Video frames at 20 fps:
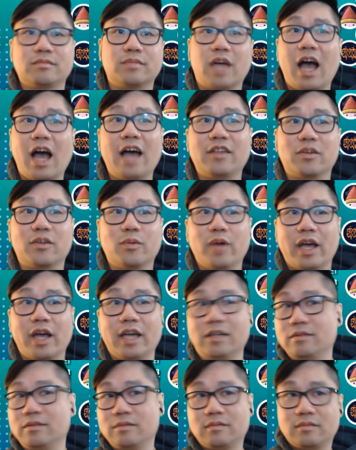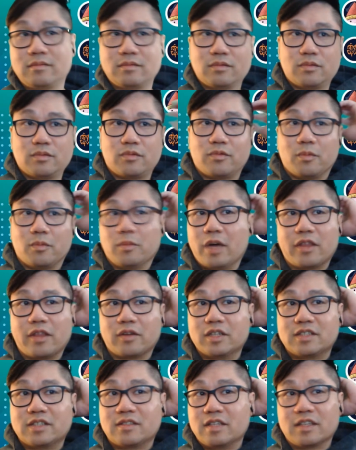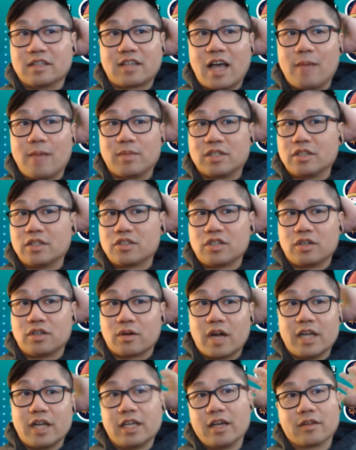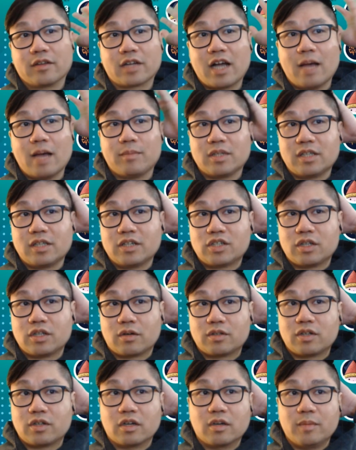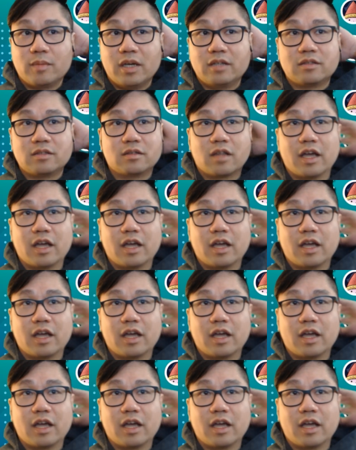either way, whether it's this competition or any other competition or tournament,